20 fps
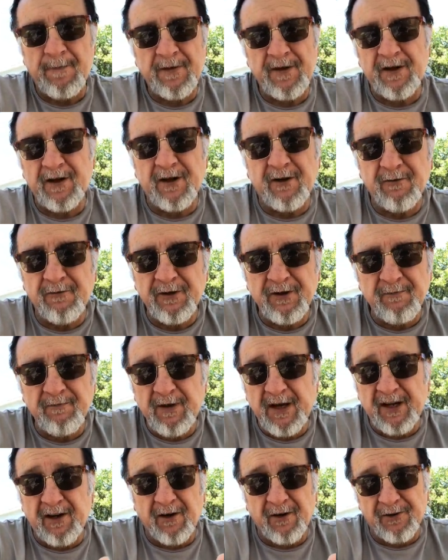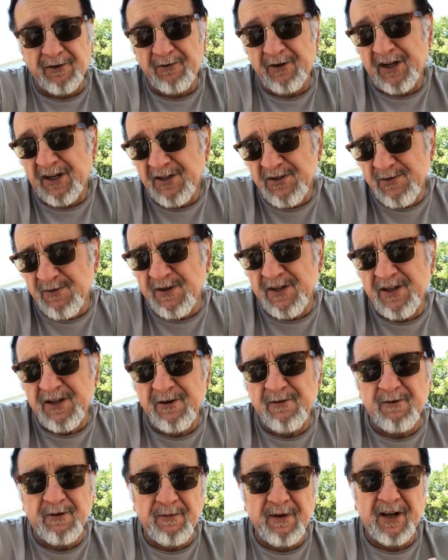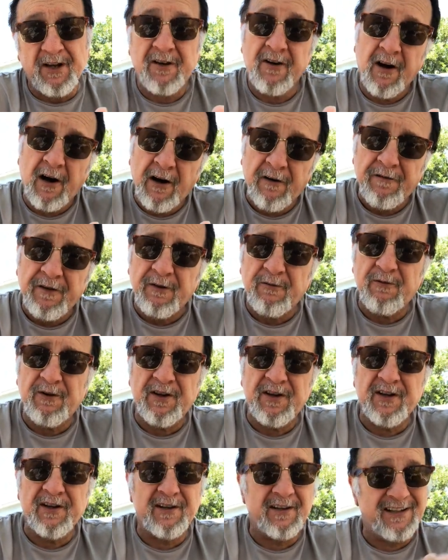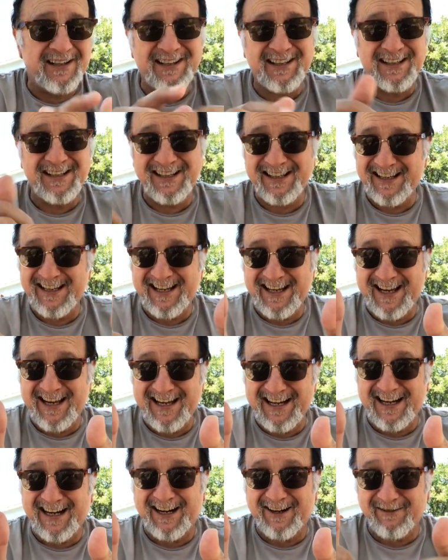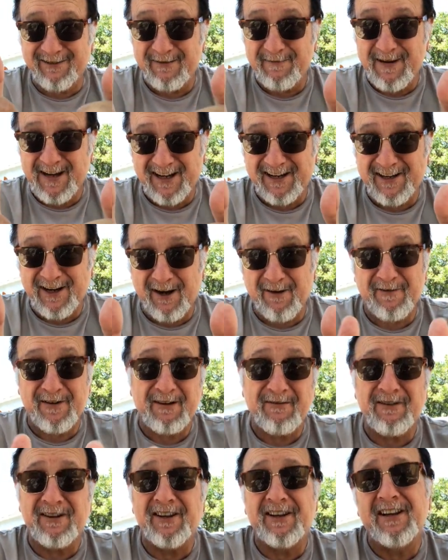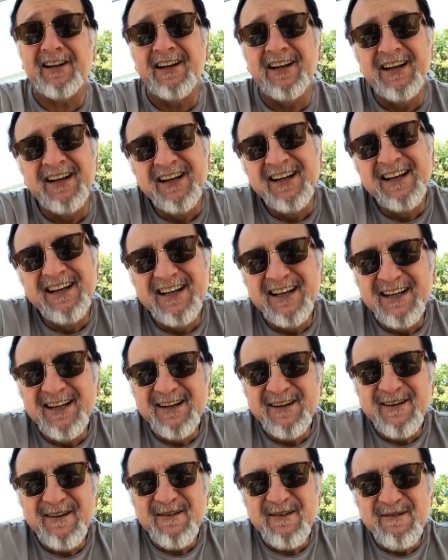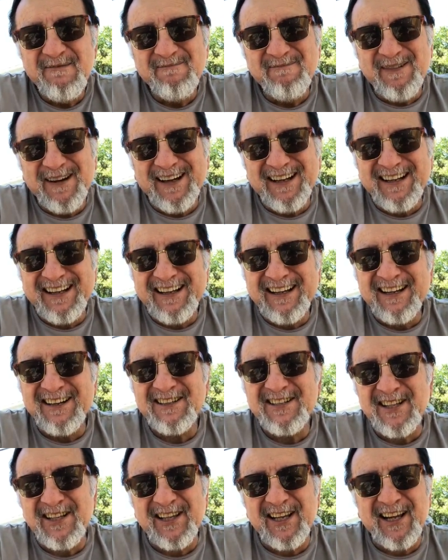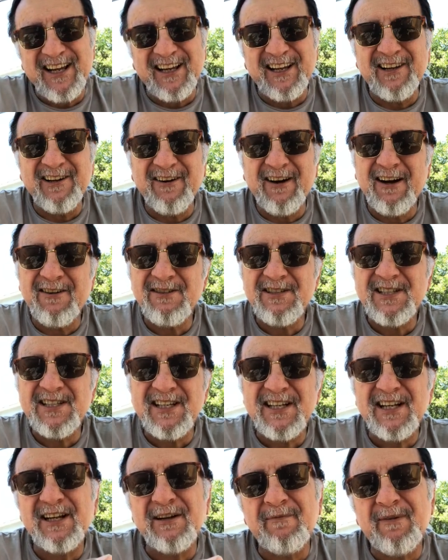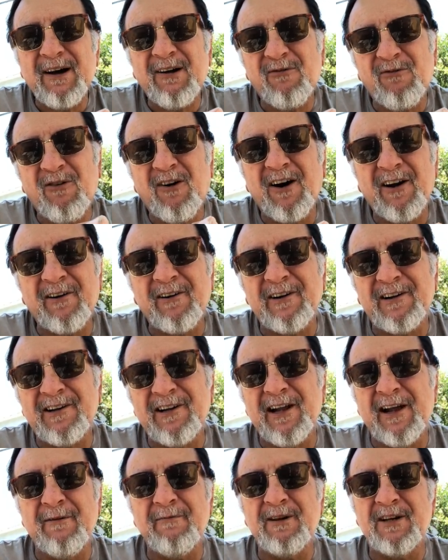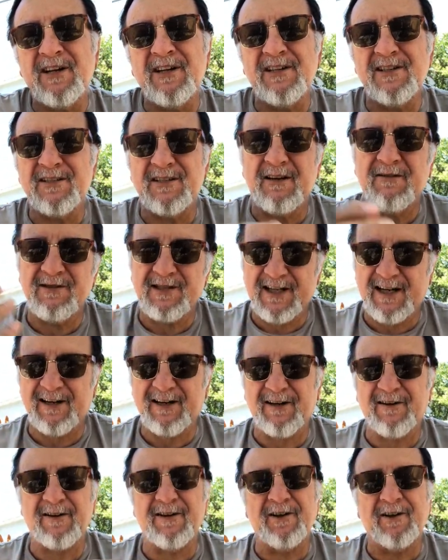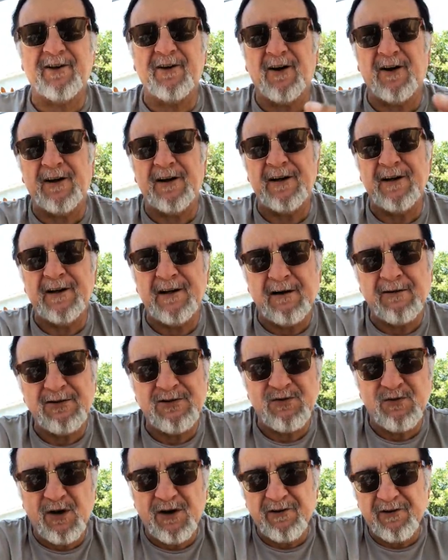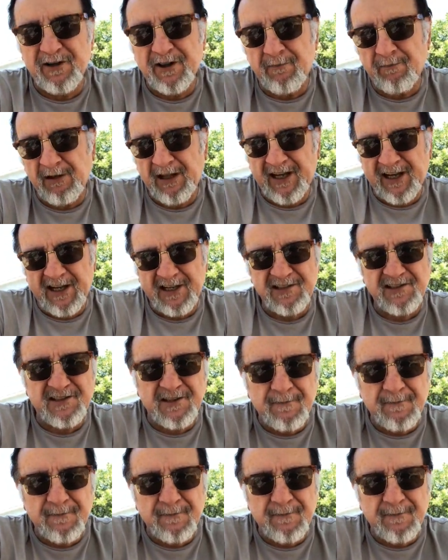You know, we make our drinks with it, we make coffee with it. Yeah, we make coffee with it. But here's the thing, you know, I was thinking about water today because I was out here in the garden and I was watering the plants.